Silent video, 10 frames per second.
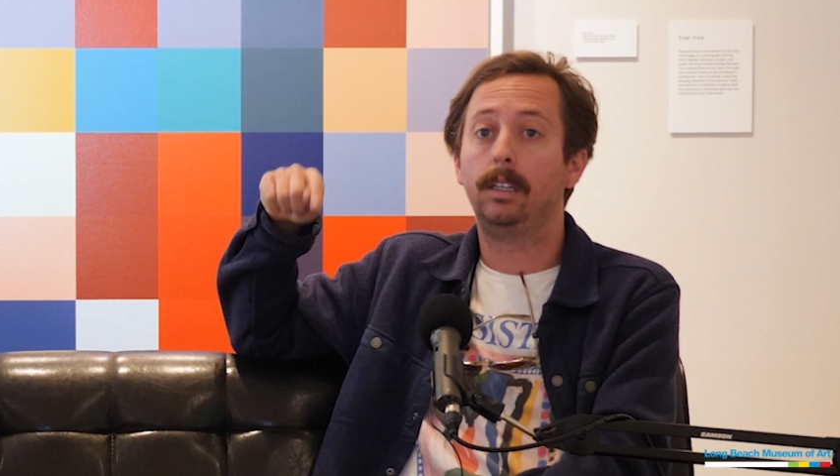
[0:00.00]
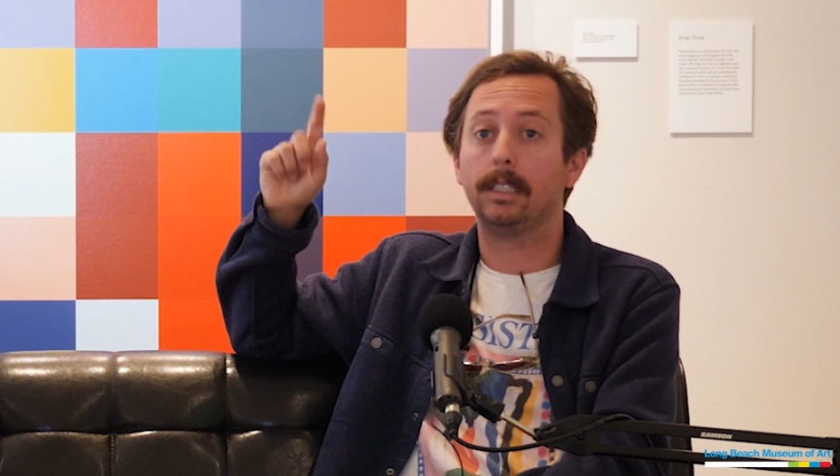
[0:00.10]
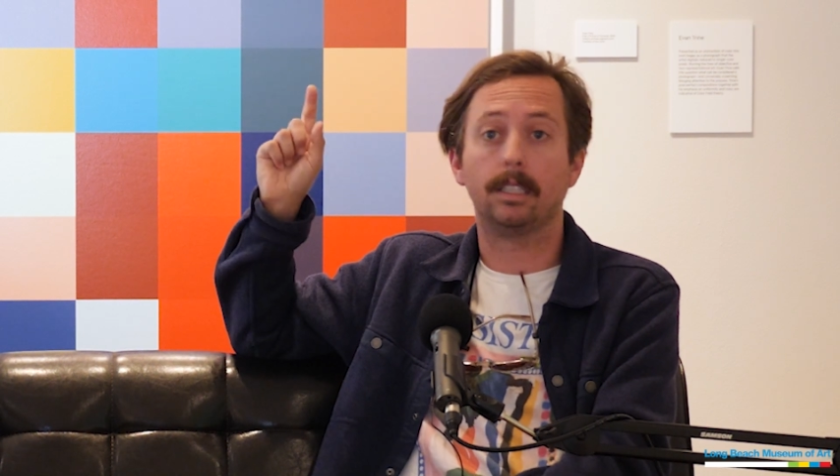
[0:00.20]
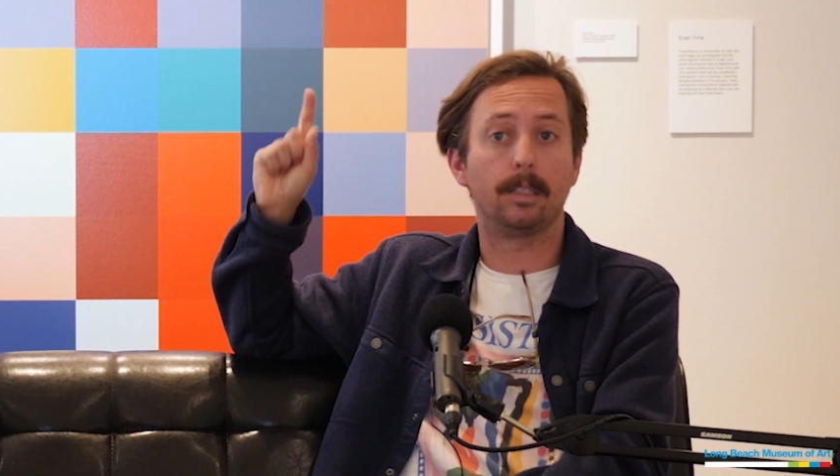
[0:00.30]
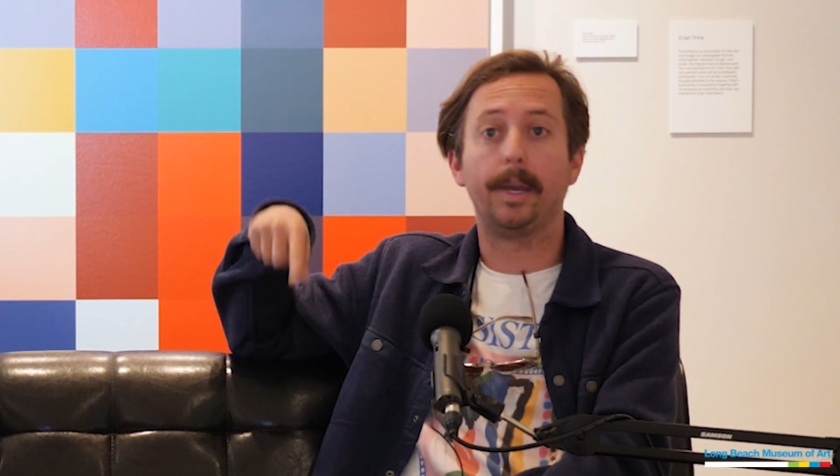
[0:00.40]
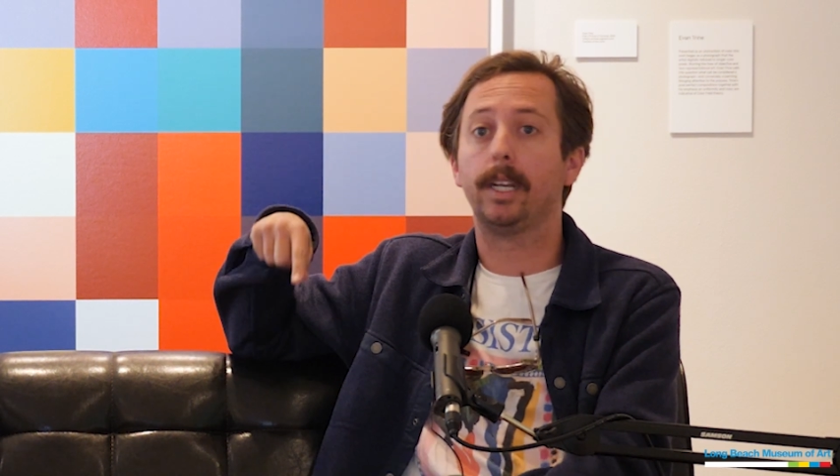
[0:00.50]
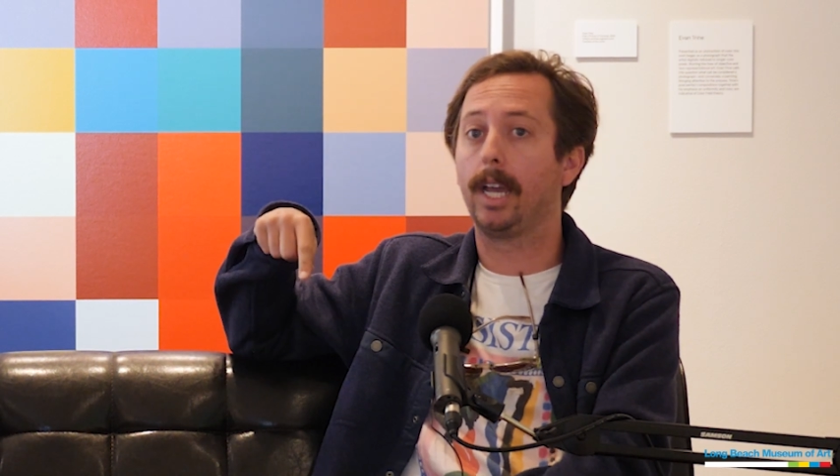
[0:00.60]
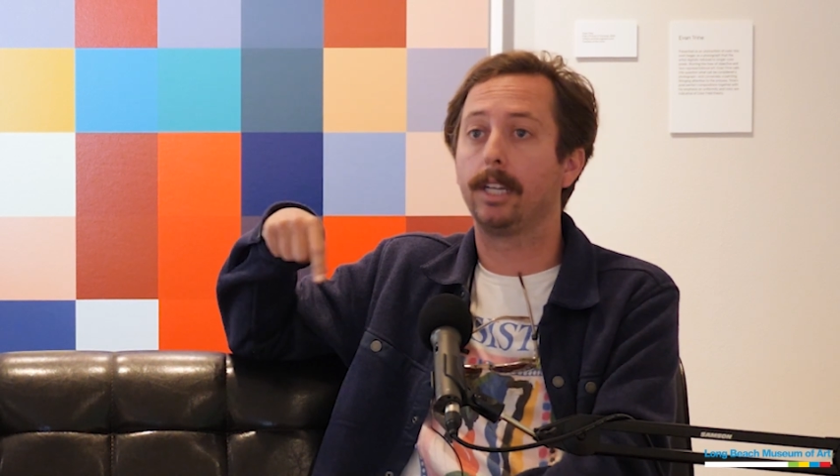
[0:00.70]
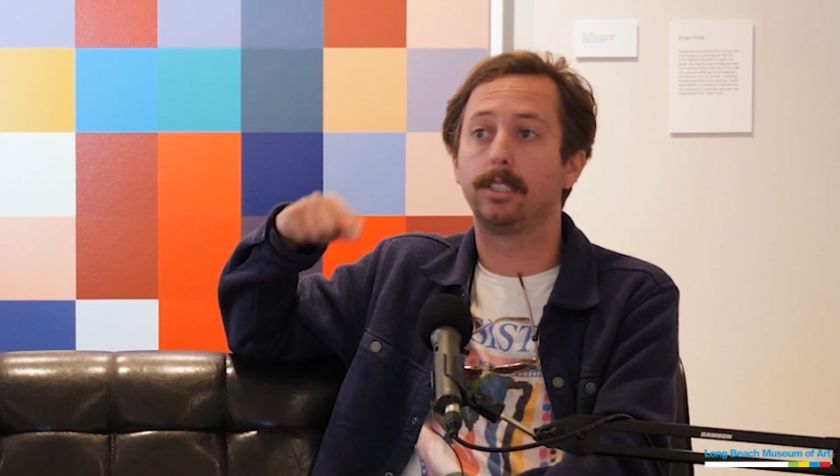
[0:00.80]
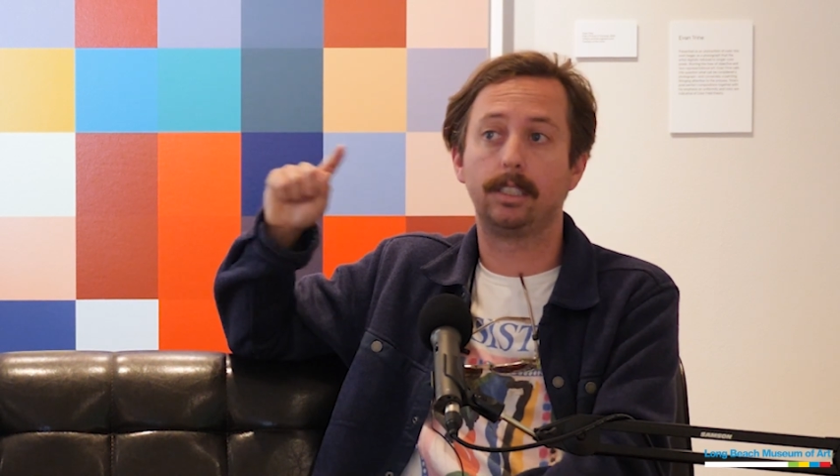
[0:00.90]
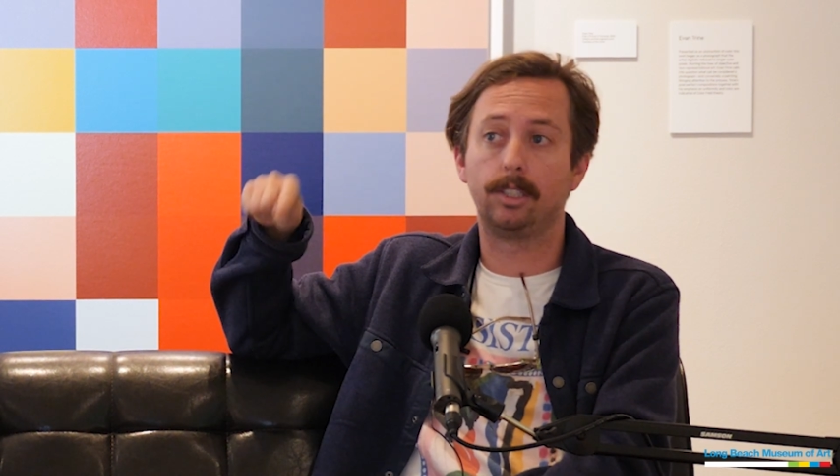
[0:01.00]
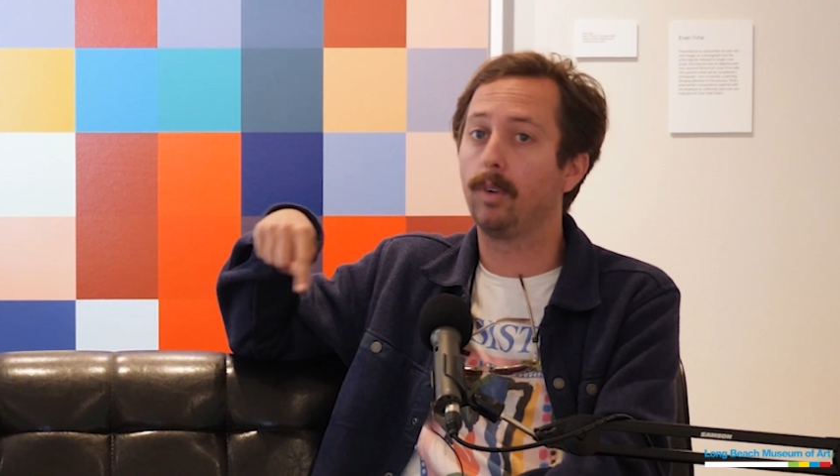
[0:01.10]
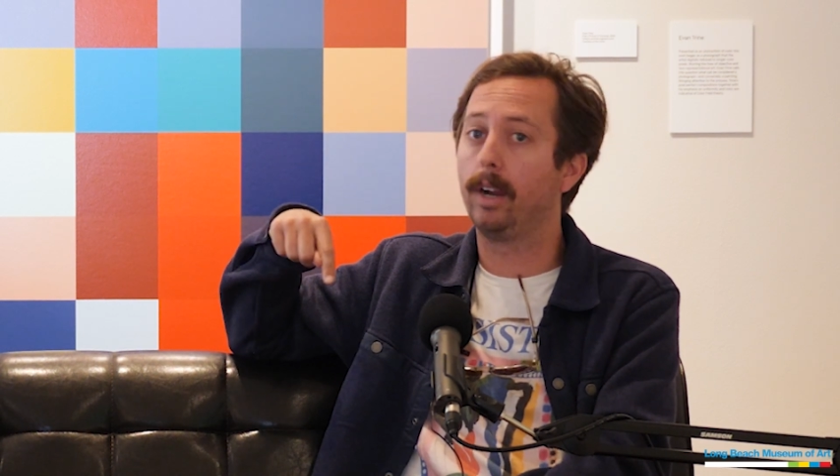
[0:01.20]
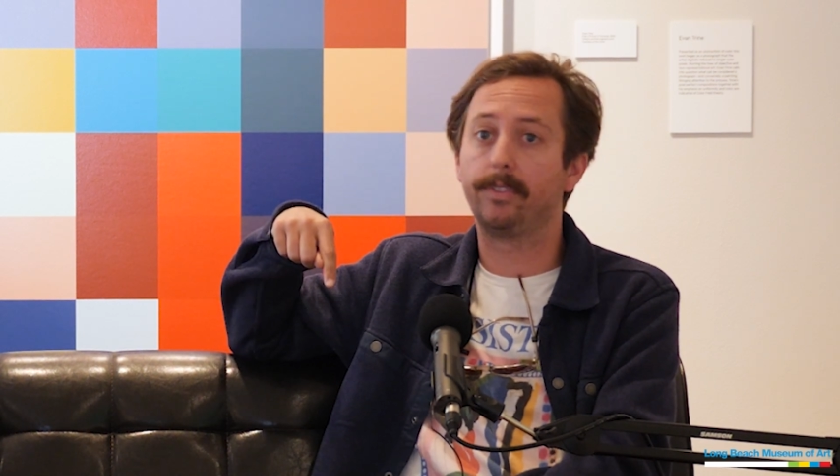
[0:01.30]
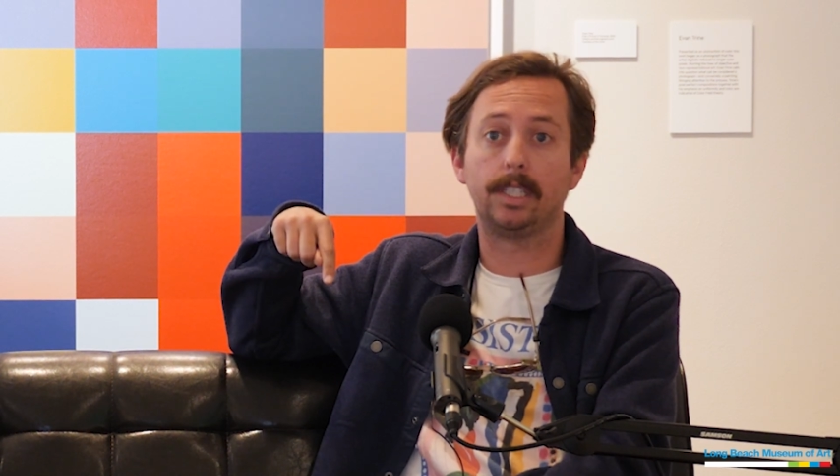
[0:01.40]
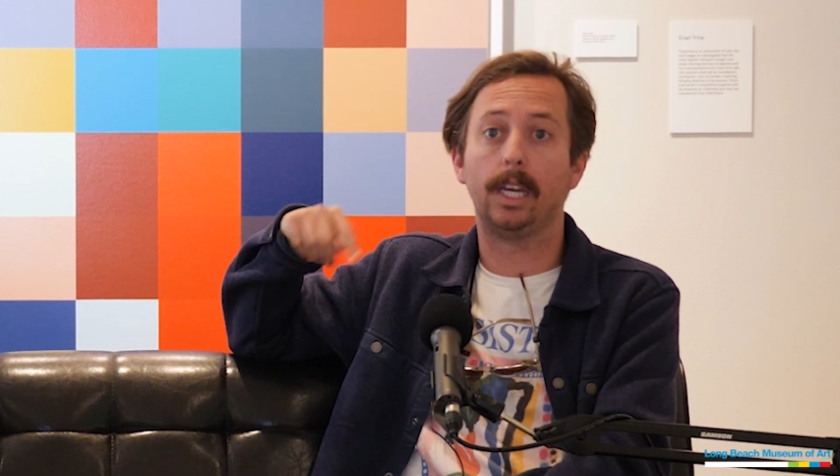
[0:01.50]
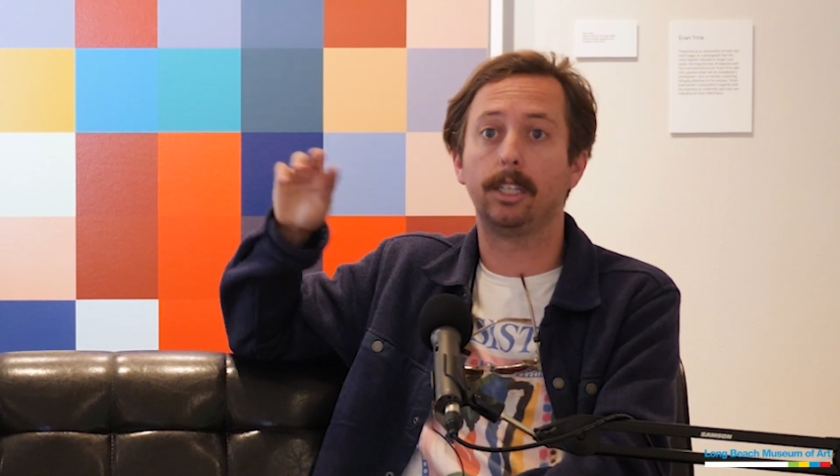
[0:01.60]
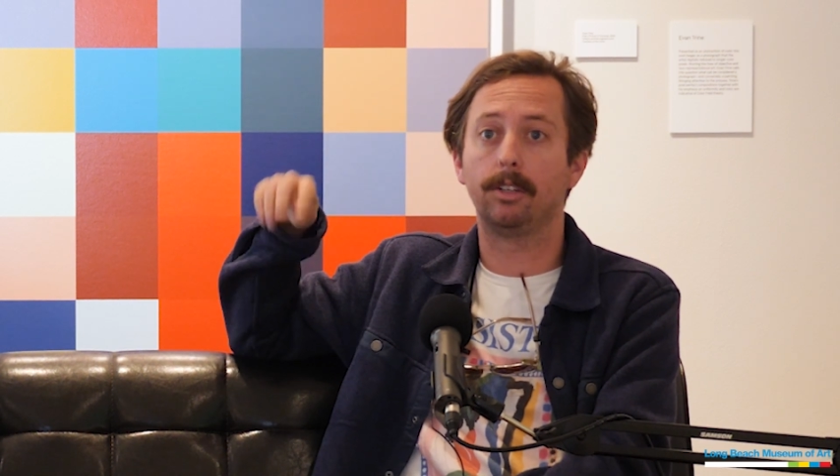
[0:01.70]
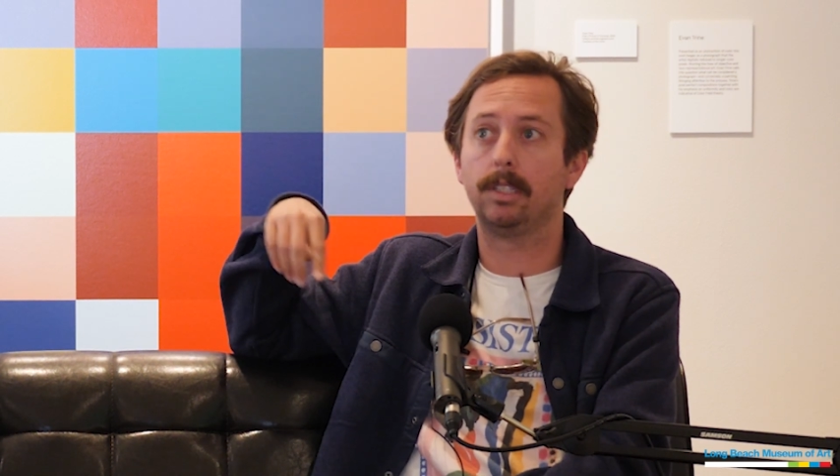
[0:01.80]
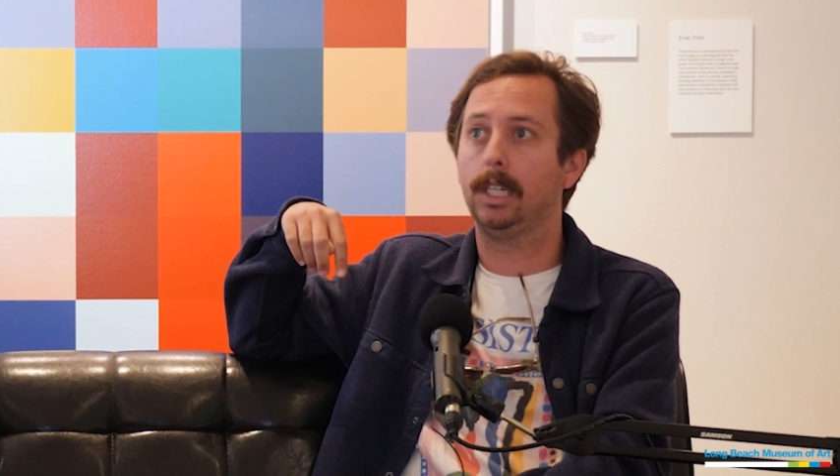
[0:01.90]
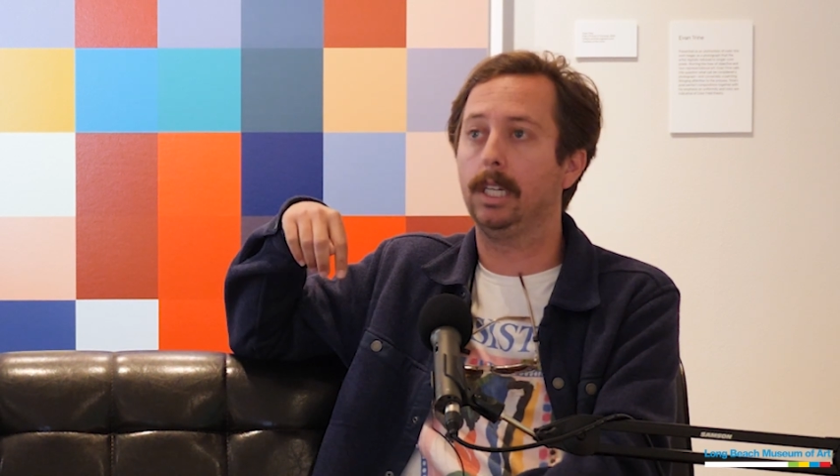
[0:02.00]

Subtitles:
It's this abandoned gas station right after 10. Go see